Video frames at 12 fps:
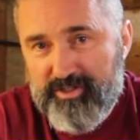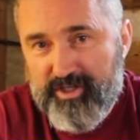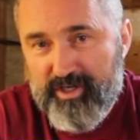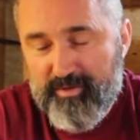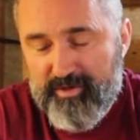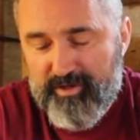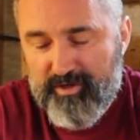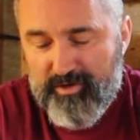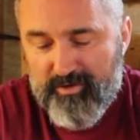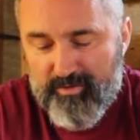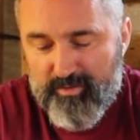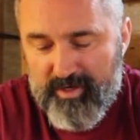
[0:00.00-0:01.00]
to share with
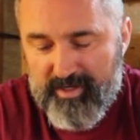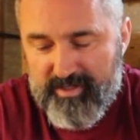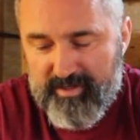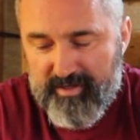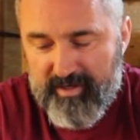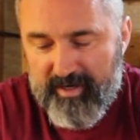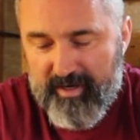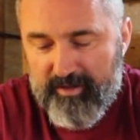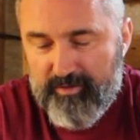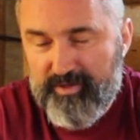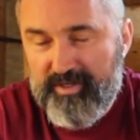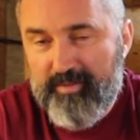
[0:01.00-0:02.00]
you was I
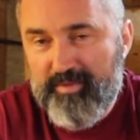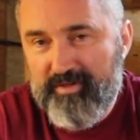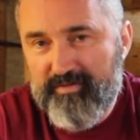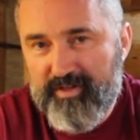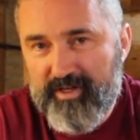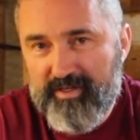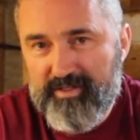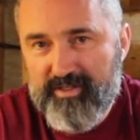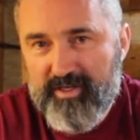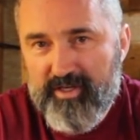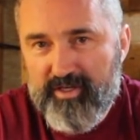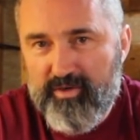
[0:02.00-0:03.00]
learned a couple of things
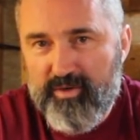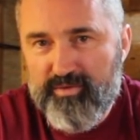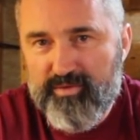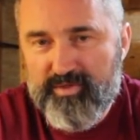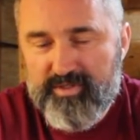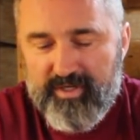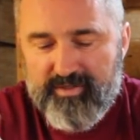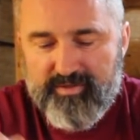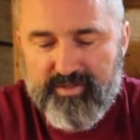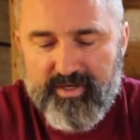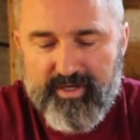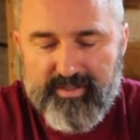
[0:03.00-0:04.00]
going through this
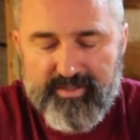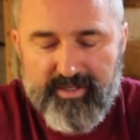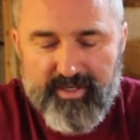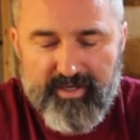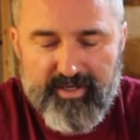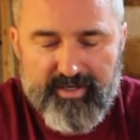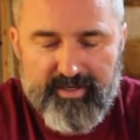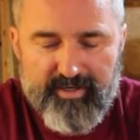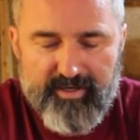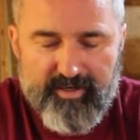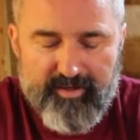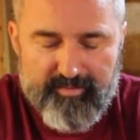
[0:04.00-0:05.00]
exercise.
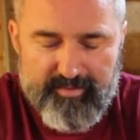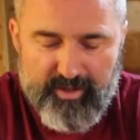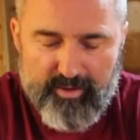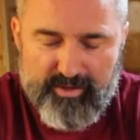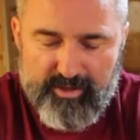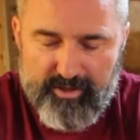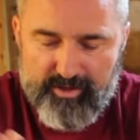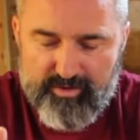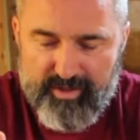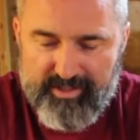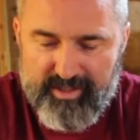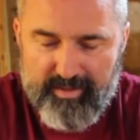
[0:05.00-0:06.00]
You know, I was a little
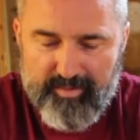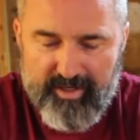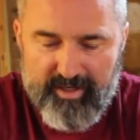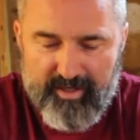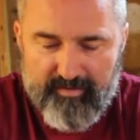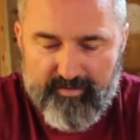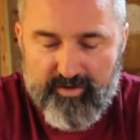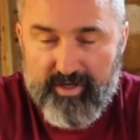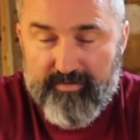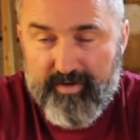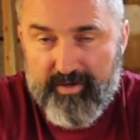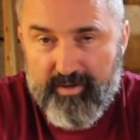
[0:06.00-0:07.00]
stressed at the beginning, trying
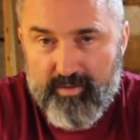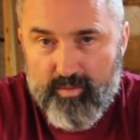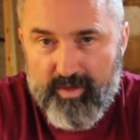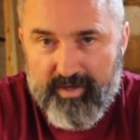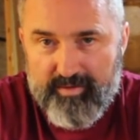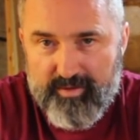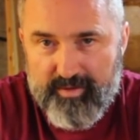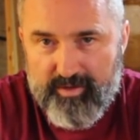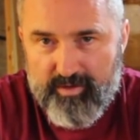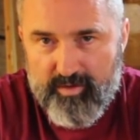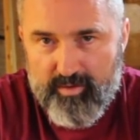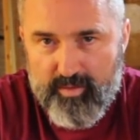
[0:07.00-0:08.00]
to figure out what I was going
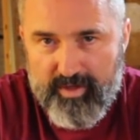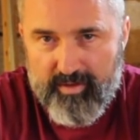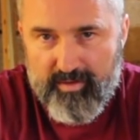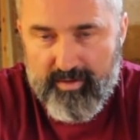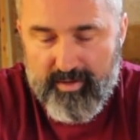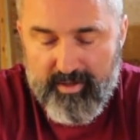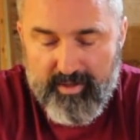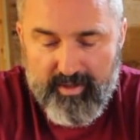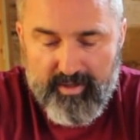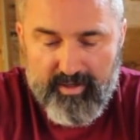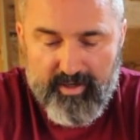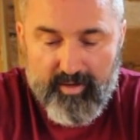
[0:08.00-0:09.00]
to do,
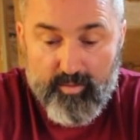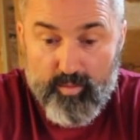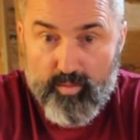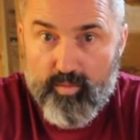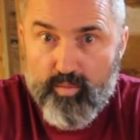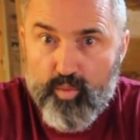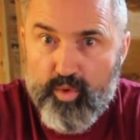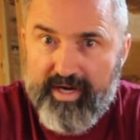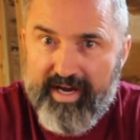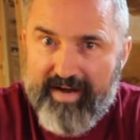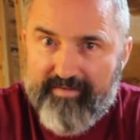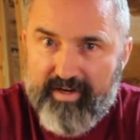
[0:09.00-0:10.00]
and would
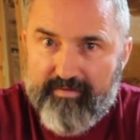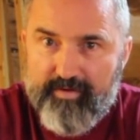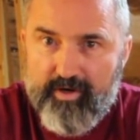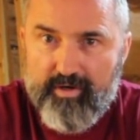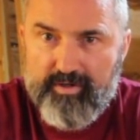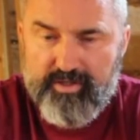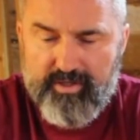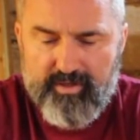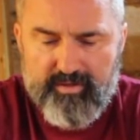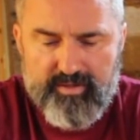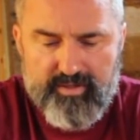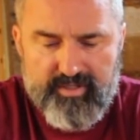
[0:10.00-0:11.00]
I have enough yarn
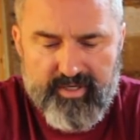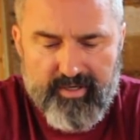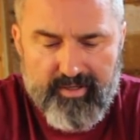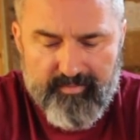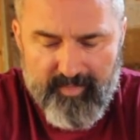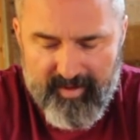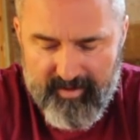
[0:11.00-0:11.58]
to sell.